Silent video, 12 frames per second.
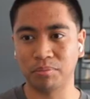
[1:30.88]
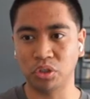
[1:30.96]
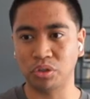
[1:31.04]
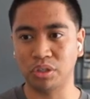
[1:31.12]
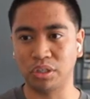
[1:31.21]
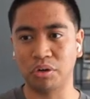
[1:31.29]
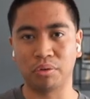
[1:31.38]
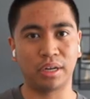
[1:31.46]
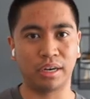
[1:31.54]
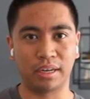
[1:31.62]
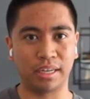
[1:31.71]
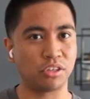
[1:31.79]
You should go
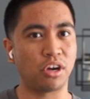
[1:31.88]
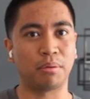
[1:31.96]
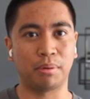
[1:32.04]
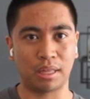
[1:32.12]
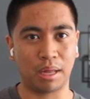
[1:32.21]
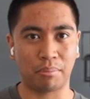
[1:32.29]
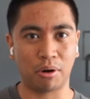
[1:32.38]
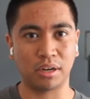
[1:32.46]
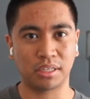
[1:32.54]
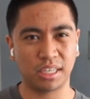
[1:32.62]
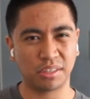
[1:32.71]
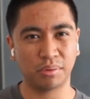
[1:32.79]
there and like talk about that
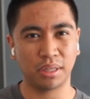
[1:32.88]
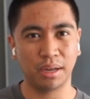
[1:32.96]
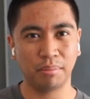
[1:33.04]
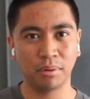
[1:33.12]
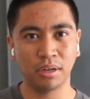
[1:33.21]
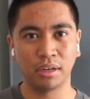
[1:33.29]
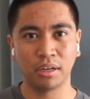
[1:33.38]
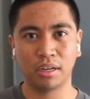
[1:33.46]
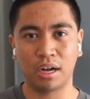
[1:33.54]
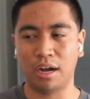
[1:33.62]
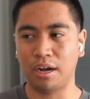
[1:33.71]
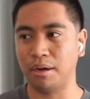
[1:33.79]
process with them.
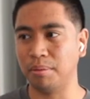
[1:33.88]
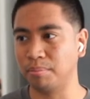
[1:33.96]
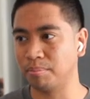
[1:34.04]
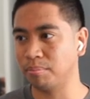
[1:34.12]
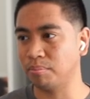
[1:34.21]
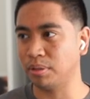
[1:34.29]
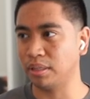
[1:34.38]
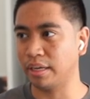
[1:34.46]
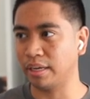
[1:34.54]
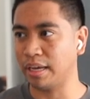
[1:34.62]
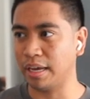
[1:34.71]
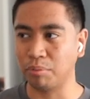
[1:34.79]
Um, be
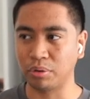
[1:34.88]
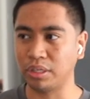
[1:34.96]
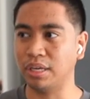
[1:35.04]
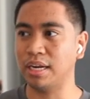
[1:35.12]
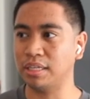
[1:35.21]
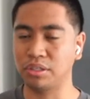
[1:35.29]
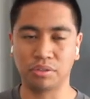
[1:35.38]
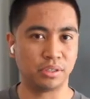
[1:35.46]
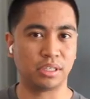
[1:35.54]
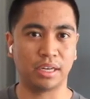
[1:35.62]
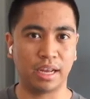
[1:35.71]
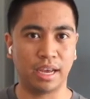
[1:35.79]
like, hey, what are you guys
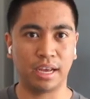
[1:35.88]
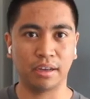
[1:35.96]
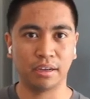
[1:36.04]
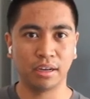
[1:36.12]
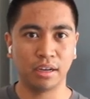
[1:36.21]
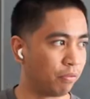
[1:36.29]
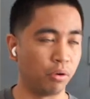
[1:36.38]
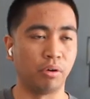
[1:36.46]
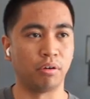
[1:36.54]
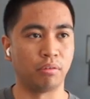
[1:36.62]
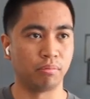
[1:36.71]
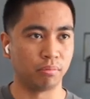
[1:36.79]
doing today?
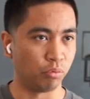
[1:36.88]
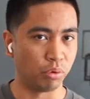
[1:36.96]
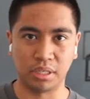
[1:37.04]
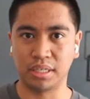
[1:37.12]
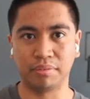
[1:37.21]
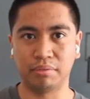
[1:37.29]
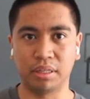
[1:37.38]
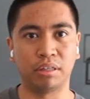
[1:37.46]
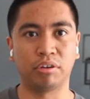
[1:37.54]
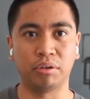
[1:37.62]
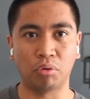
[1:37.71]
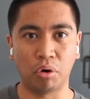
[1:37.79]
for
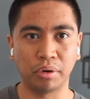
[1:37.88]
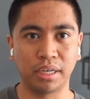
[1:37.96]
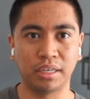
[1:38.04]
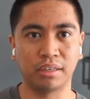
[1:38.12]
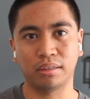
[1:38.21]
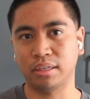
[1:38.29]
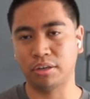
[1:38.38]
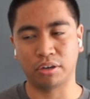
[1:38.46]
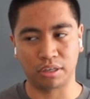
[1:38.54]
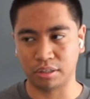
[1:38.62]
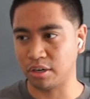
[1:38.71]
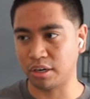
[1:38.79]
173 Ronan. They're
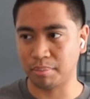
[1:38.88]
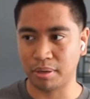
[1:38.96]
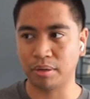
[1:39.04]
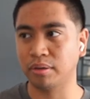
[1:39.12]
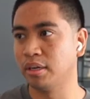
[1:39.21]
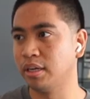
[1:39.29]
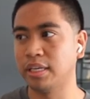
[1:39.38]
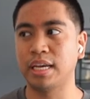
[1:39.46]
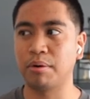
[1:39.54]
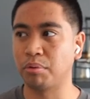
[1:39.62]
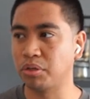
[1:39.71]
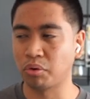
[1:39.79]
going to talk about,
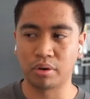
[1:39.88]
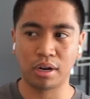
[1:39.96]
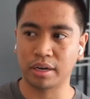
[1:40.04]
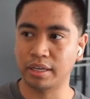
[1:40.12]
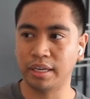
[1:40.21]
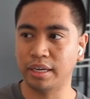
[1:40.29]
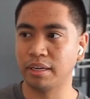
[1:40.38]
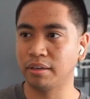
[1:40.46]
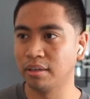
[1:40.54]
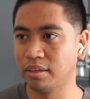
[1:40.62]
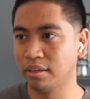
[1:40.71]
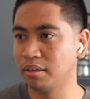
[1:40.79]
yeah, we're door
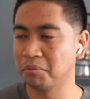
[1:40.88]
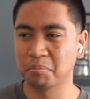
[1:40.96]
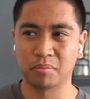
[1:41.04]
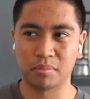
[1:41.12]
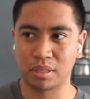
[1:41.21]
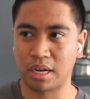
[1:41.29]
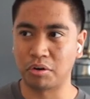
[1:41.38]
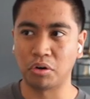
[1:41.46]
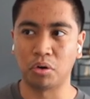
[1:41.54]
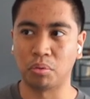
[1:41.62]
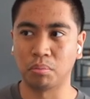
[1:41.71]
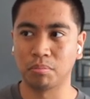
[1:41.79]
knocking. I don't
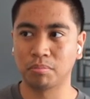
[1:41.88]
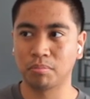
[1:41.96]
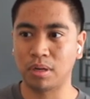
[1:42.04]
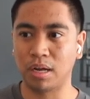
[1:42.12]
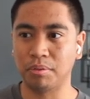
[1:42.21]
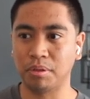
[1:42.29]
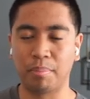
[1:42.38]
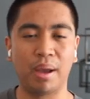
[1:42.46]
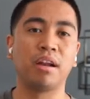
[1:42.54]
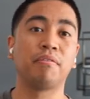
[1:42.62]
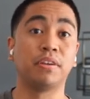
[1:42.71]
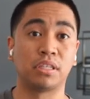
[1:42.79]
know, um, the
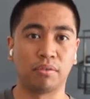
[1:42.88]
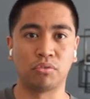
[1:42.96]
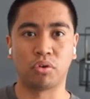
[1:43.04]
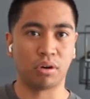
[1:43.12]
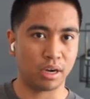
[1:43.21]
benefits of door